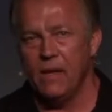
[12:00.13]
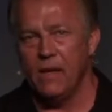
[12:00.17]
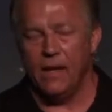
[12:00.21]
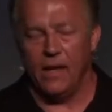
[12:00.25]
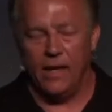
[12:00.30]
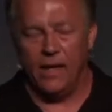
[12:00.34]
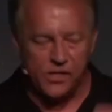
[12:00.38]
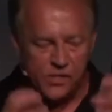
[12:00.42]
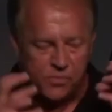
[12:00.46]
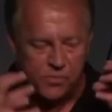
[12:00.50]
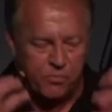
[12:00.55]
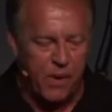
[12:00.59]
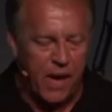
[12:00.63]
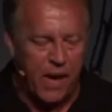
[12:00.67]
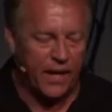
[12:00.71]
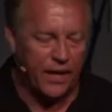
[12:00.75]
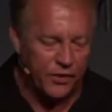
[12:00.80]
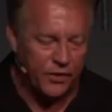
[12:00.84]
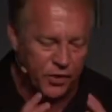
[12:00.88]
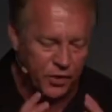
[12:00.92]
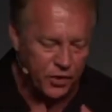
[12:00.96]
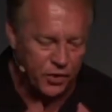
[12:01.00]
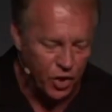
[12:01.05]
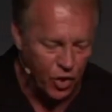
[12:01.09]
It's better
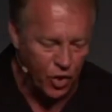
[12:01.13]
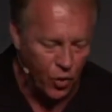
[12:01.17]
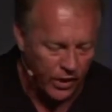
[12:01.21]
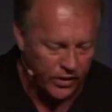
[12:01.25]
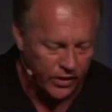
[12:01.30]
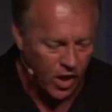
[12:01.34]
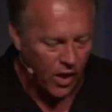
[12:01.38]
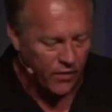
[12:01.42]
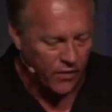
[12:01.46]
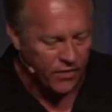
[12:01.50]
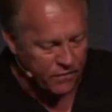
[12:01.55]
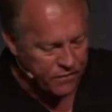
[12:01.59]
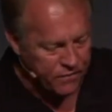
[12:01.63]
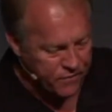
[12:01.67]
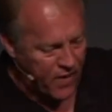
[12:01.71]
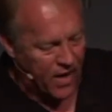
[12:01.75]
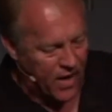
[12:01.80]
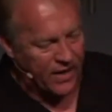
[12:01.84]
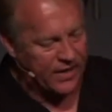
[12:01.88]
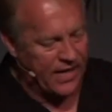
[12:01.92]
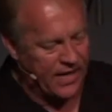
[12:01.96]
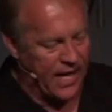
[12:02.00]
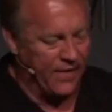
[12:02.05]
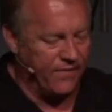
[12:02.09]
to do it on the
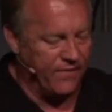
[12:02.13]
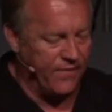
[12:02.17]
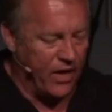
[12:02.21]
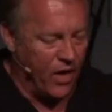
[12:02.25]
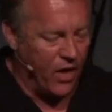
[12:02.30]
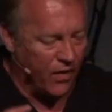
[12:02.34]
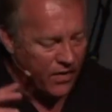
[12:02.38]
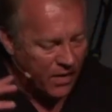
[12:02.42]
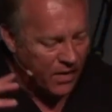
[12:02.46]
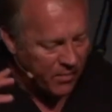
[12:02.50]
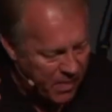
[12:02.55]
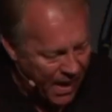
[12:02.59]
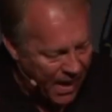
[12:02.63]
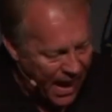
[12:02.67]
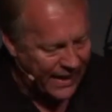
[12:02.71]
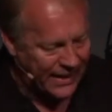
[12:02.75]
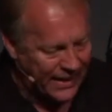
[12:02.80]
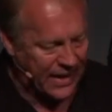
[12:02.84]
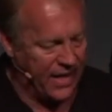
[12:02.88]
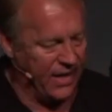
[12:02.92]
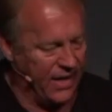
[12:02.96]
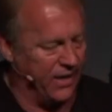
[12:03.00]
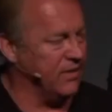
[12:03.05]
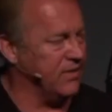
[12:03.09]
front end than on the back
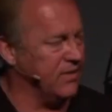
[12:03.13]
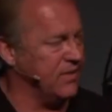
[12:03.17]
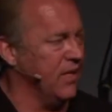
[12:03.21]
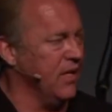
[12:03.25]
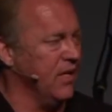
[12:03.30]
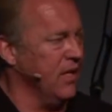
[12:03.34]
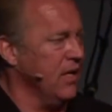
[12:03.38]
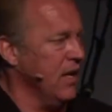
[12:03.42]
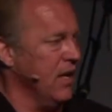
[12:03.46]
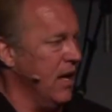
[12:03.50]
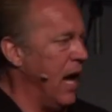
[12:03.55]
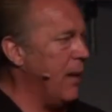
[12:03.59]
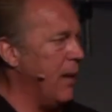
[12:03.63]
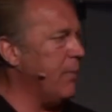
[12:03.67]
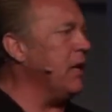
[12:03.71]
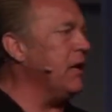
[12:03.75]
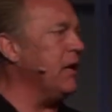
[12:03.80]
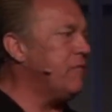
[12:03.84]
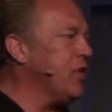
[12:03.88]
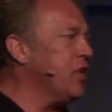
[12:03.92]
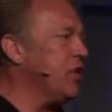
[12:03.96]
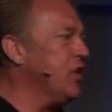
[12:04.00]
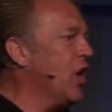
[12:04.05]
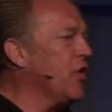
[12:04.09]
end. How many
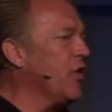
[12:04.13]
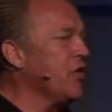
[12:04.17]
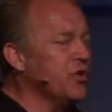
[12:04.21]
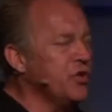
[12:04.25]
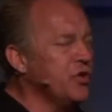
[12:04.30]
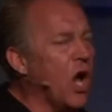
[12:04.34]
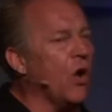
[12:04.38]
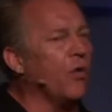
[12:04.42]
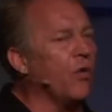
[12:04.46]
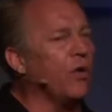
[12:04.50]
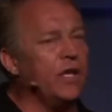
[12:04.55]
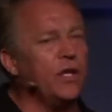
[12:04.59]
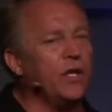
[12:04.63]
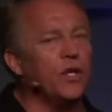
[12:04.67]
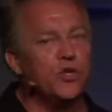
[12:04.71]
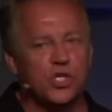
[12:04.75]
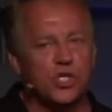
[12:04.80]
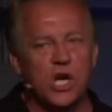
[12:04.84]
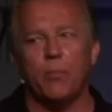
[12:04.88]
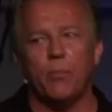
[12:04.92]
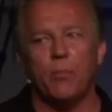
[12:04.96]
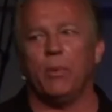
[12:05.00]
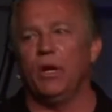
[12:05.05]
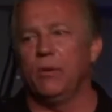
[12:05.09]
of you know you don't need to
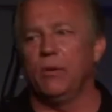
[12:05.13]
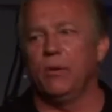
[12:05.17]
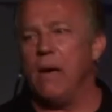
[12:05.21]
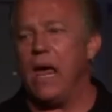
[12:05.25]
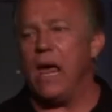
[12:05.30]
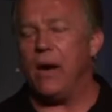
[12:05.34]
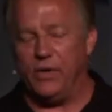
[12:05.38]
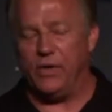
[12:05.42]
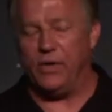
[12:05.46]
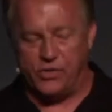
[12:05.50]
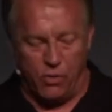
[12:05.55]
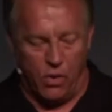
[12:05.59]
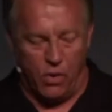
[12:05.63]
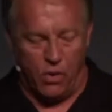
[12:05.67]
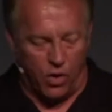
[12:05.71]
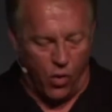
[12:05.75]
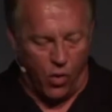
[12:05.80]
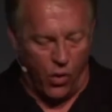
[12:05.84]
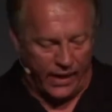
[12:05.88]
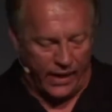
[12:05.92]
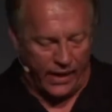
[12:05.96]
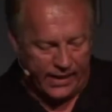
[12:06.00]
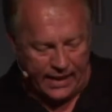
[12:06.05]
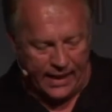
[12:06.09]
jump into marriage real
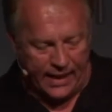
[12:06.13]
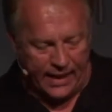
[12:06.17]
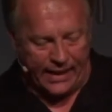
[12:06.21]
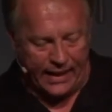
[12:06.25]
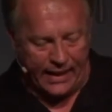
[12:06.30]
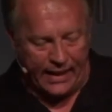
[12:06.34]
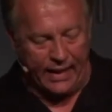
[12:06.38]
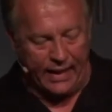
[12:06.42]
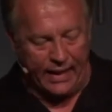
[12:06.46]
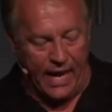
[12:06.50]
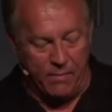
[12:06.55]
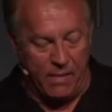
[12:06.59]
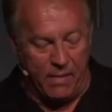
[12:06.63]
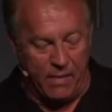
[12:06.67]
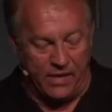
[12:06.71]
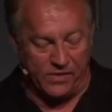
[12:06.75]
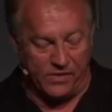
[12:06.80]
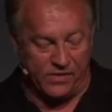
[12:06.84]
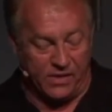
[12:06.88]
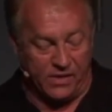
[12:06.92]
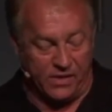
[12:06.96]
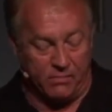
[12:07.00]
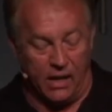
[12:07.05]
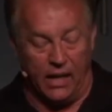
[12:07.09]
quick? Can I get an amen,
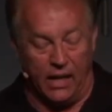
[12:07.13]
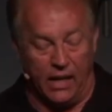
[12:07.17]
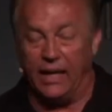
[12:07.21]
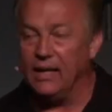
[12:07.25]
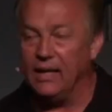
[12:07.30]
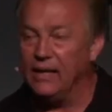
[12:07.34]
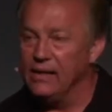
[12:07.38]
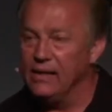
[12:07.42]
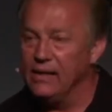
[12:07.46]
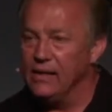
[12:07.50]
somebody?